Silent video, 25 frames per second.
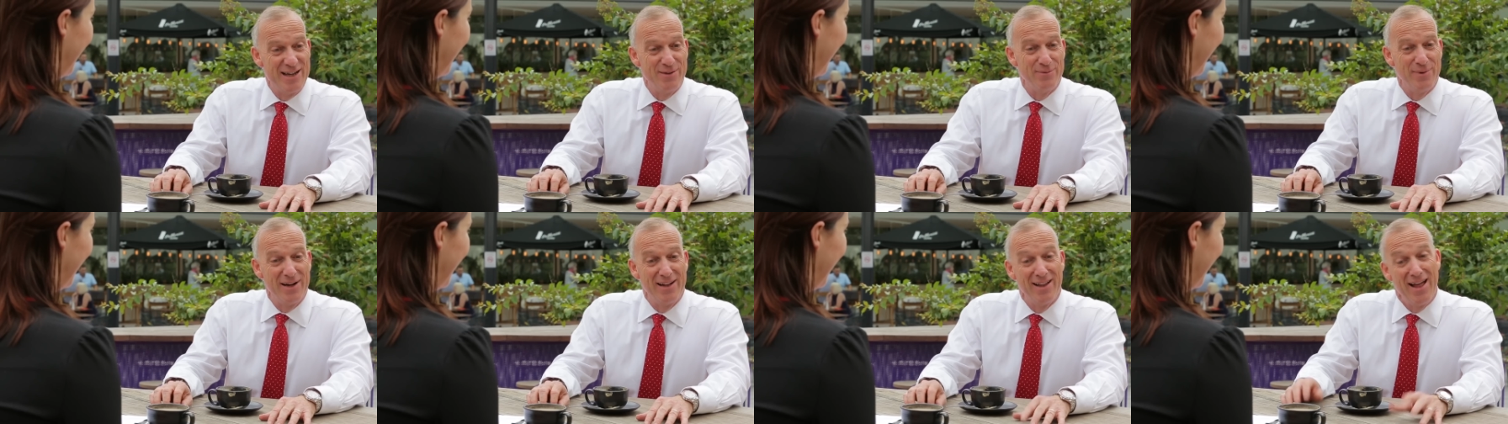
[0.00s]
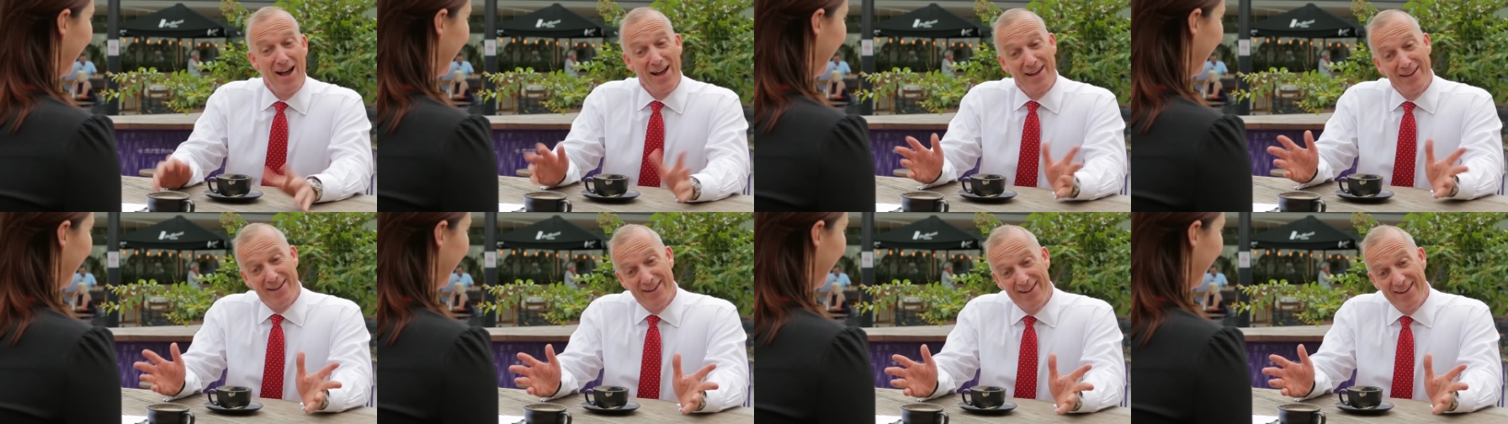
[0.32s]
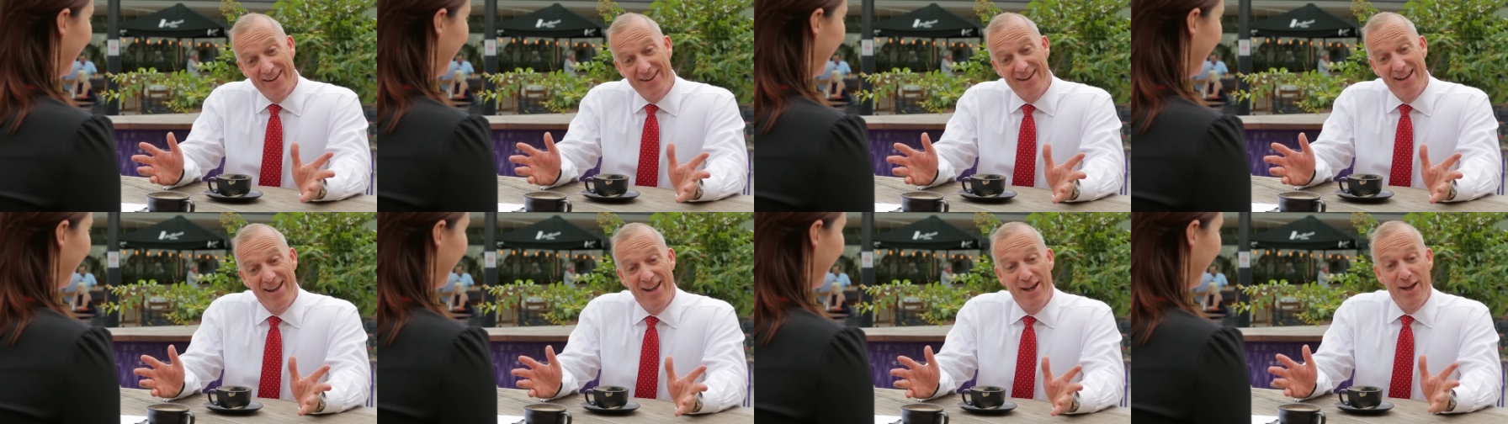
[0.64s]
that well. I
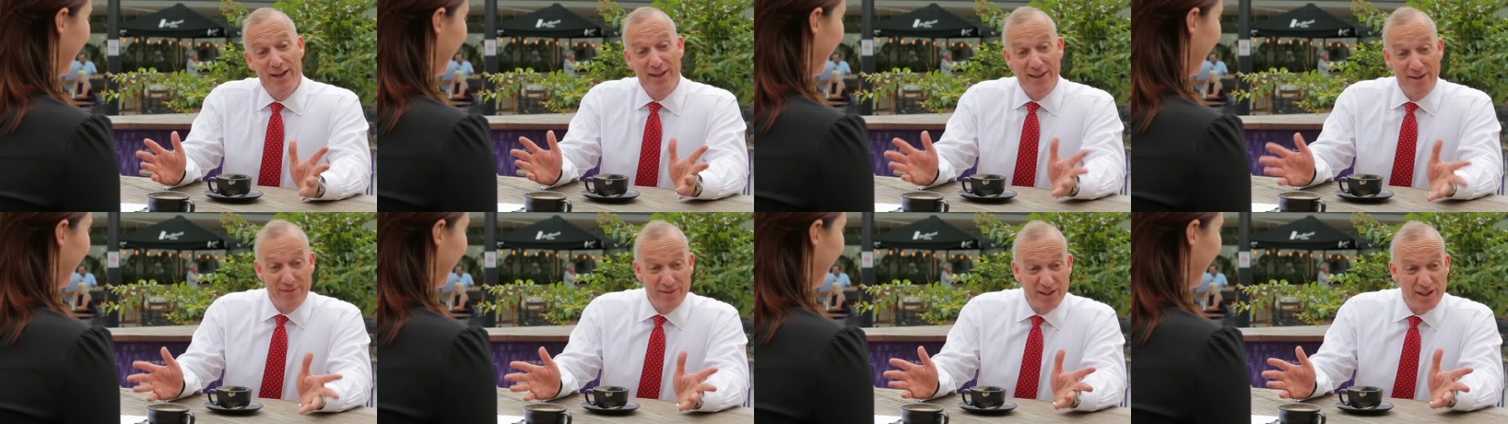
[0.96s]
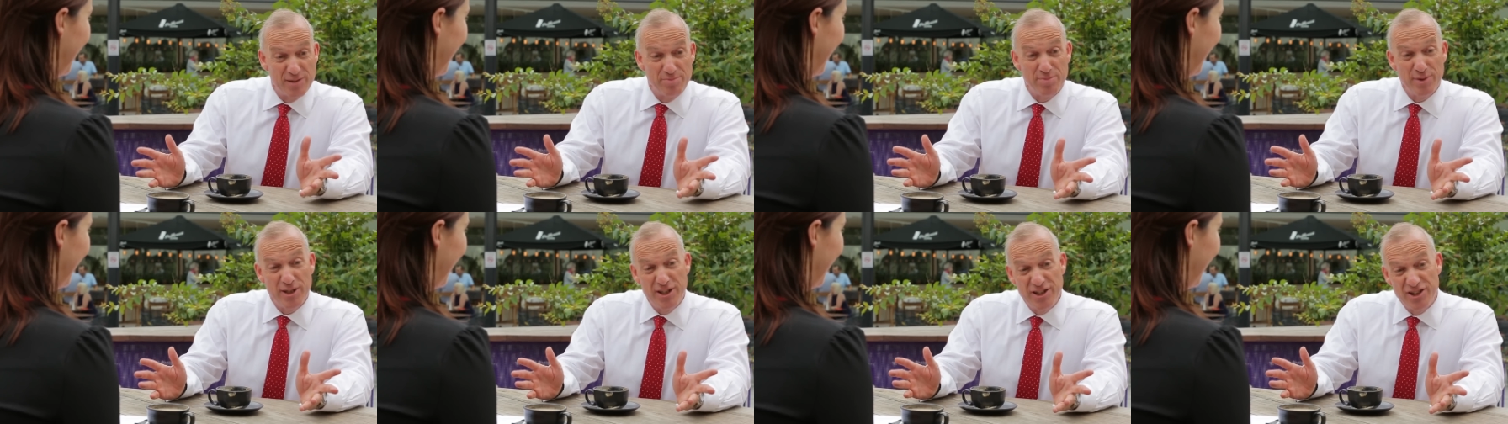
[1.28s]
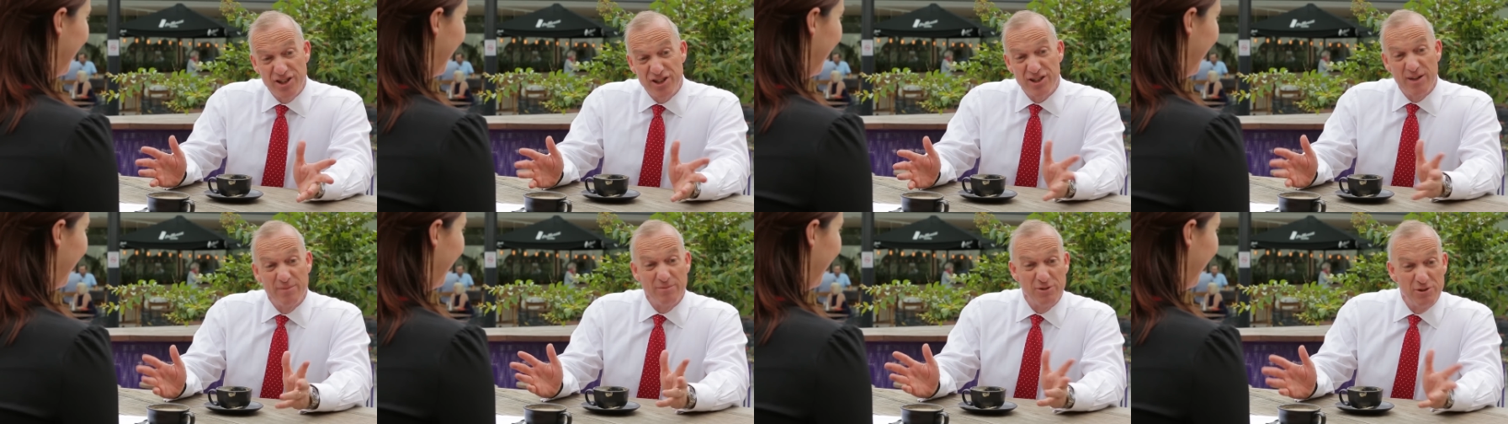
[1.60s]
can give a
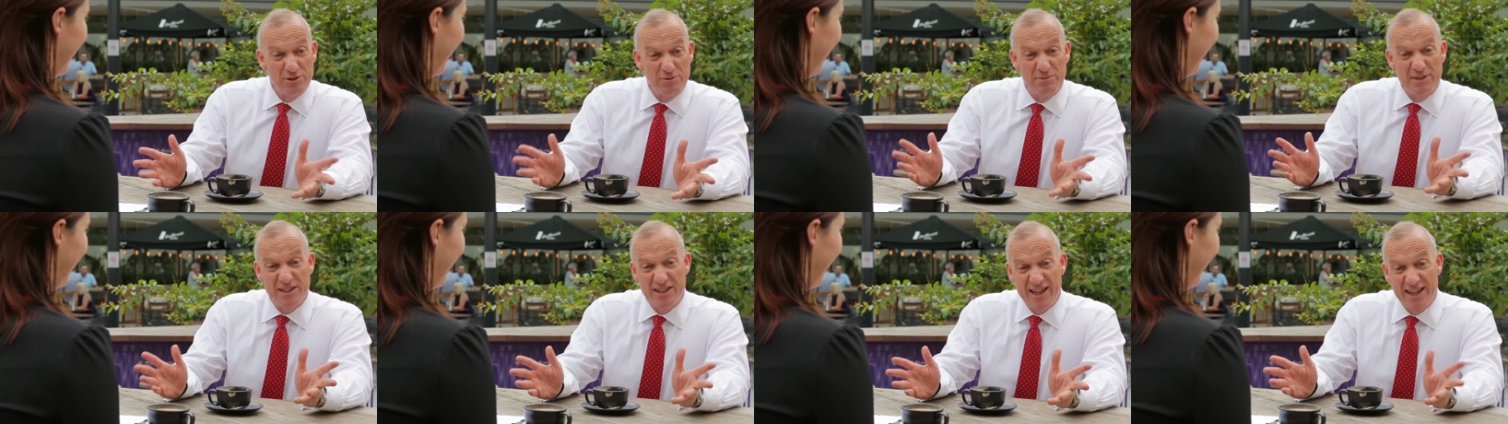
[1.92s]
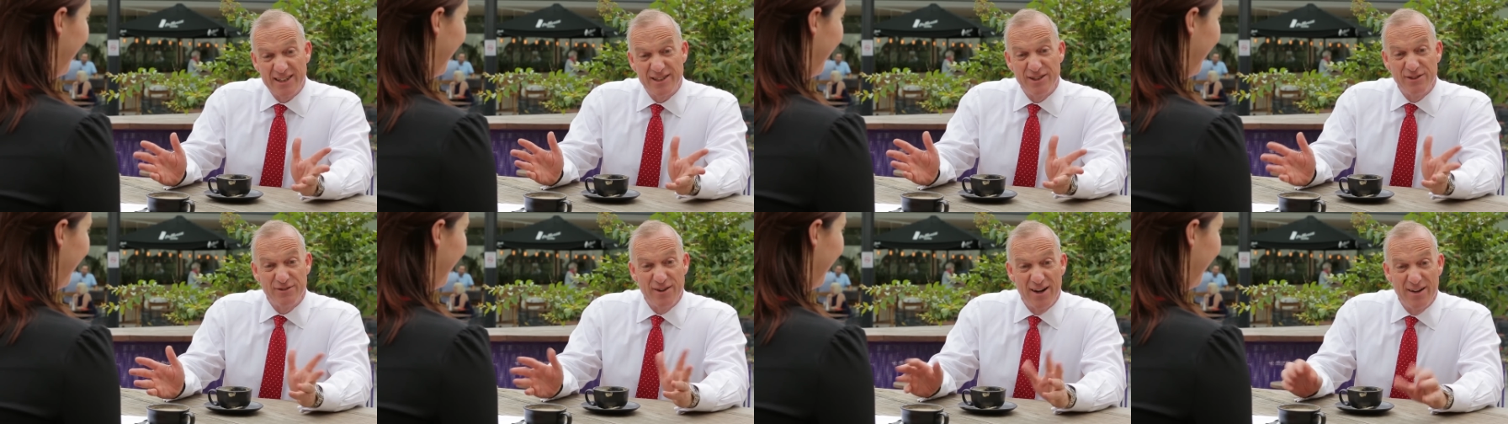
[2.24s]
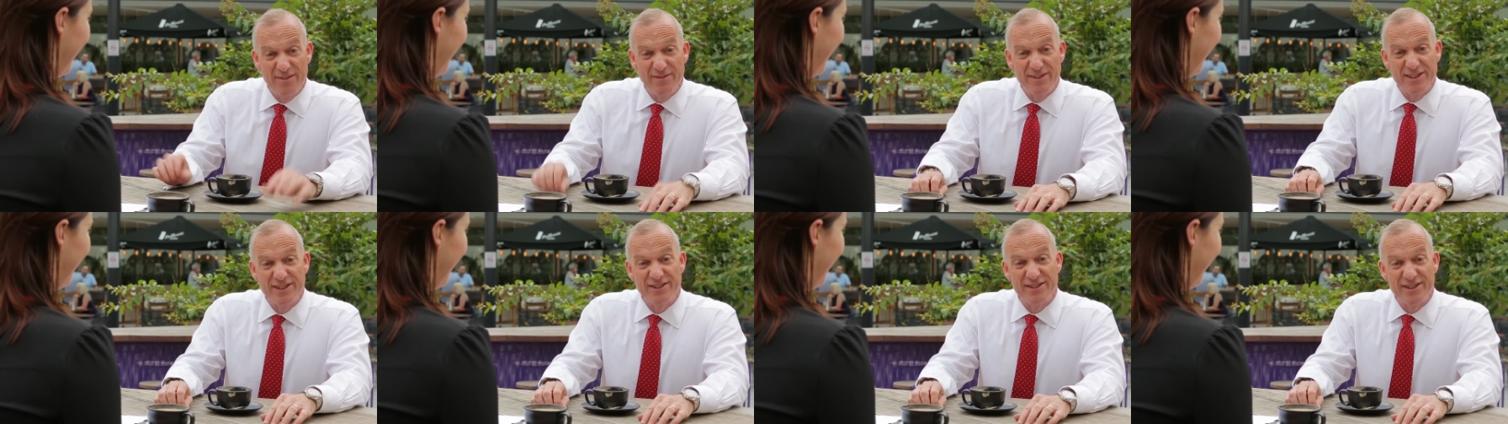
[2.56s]
speech. I'm good with taxi
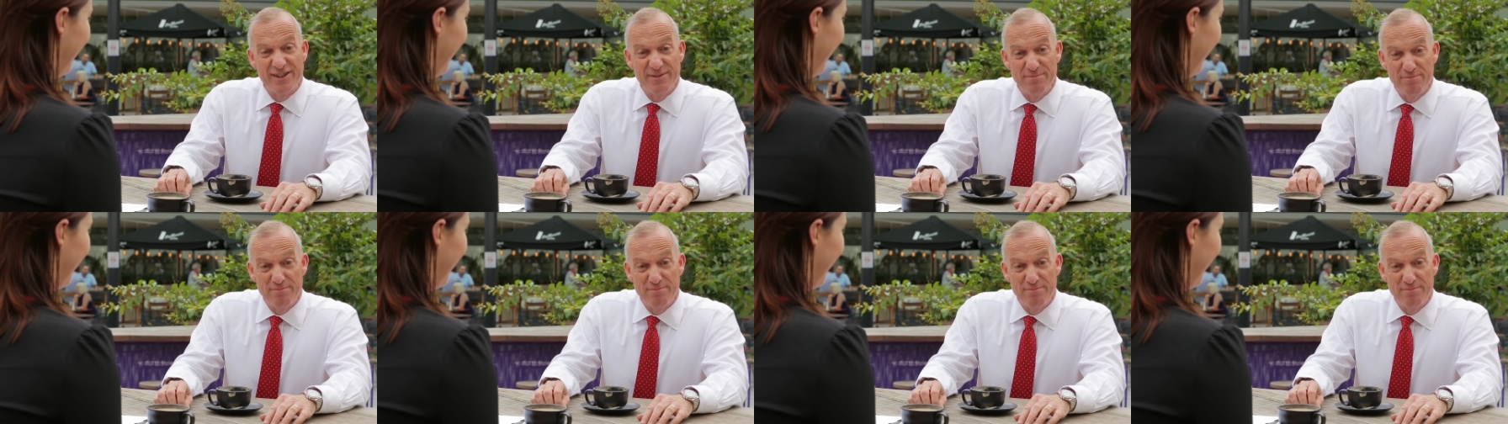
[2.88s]
drivers